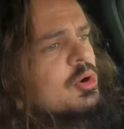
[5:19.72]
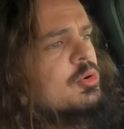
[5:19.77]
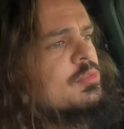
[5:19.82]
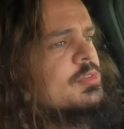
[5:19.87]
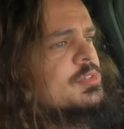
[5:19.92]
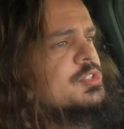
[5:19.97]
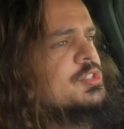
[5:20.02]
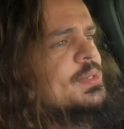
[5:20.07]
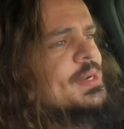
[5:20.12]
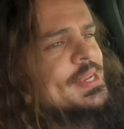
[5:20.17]

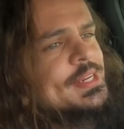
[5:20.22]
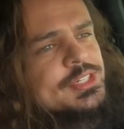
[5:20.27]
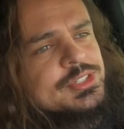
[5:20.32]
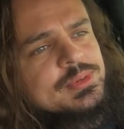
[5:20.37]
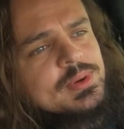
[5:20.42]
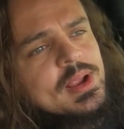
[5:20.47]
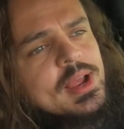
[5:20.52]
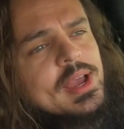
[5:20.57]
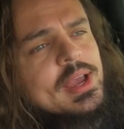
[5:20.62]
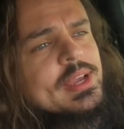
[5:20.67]
over train
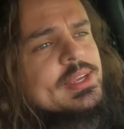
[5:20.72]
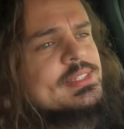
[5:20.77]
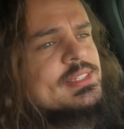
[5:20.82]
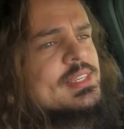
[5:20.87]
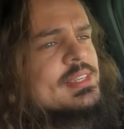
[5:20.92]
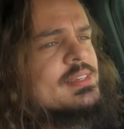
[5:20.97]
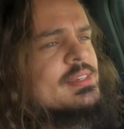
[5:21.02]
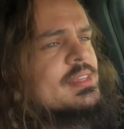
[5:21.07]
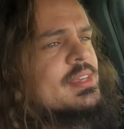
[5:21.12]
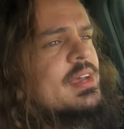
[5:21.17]
tracks
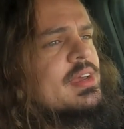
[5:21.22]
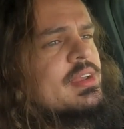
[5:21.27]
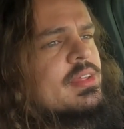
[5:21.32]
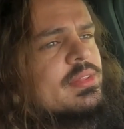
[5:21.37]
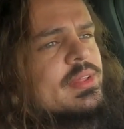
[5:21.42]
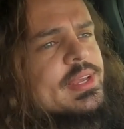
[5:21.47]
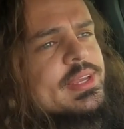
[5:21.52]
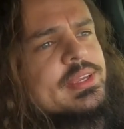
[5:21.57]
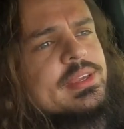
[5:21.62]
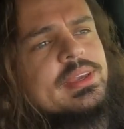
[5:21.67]
and kind of
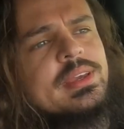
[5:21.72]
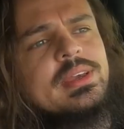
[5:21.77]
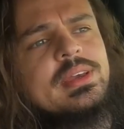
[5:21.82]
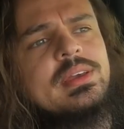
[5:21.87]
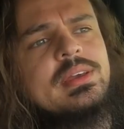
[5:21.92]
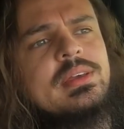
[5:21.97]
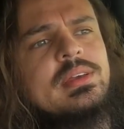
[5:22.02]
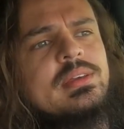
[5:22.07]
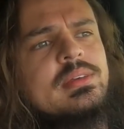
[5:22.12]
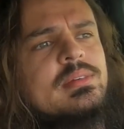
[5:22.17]
like
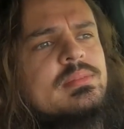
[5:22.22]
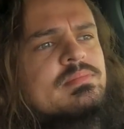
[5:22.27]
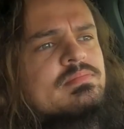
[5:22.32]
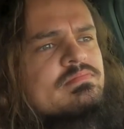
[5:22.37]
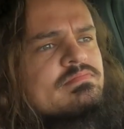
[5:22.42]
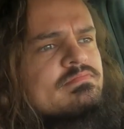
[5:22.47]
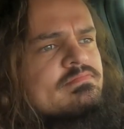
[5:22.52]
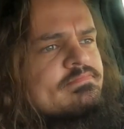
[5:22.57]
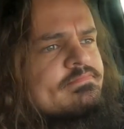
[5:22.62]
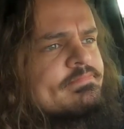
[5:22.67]

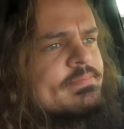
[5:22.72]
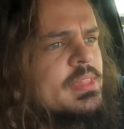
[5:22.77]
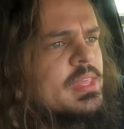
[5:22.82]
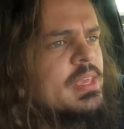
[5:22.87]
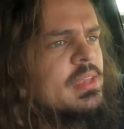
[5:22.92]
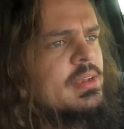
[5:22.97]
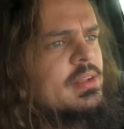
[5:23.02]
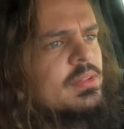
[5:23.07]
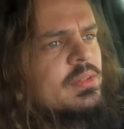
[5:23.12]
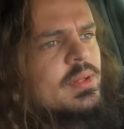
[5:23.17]

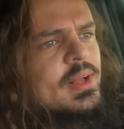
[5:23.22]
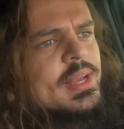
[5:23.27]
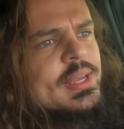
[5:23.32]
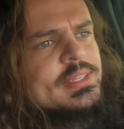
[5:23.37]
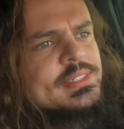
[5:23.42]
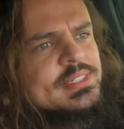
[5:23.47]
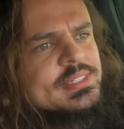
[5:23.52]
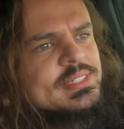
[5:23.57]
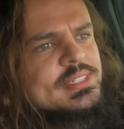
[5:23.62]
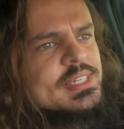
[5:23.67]

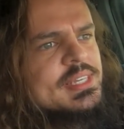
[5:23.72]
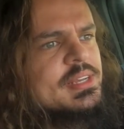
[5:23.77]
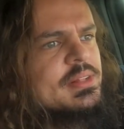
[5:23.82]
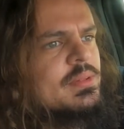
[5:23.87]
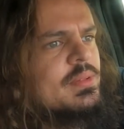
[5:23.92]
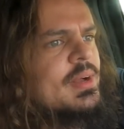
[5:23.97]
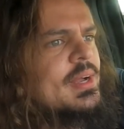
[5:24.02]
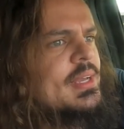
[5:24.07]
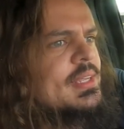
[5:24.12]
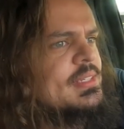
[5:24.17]
inclines and
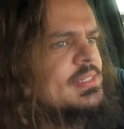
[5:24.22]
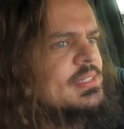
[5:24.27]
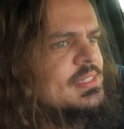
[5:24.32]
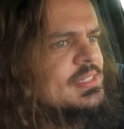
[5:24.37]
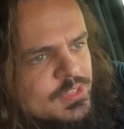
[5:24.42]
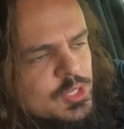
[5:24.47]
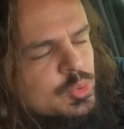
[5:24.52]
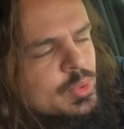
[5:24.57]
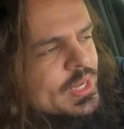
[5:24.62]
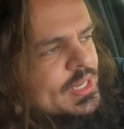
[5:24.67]
declines,
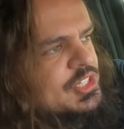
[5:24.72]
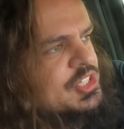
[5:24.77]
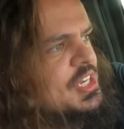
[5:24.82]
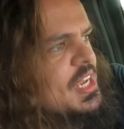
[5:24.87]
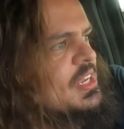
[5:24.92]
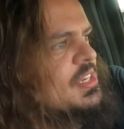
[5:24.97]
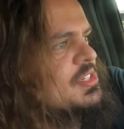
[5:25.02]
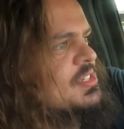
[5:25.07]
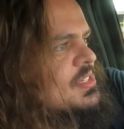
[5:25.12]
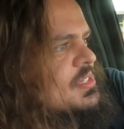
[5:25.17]
quick
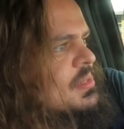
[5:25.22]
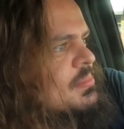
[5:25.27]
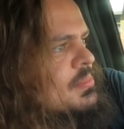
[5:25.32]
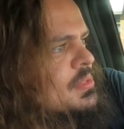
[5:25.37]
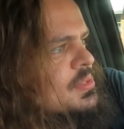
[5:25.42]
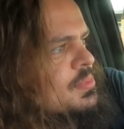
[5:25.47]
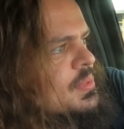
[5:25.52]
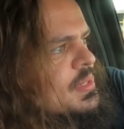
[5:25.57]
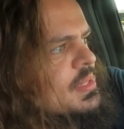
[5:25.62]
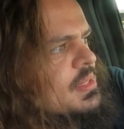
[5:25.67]
changes in
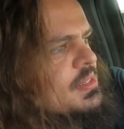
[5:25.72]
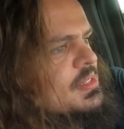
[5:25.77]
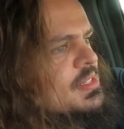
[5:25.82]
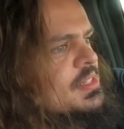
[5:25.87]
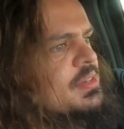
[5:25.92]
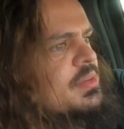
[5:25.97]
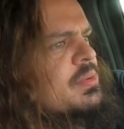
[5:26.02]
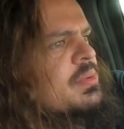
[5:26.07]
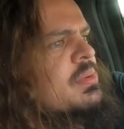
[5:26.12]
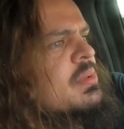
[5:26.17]
between the
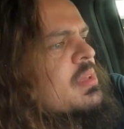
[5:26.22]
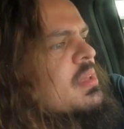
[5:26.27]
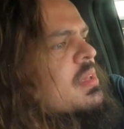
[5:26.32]
two.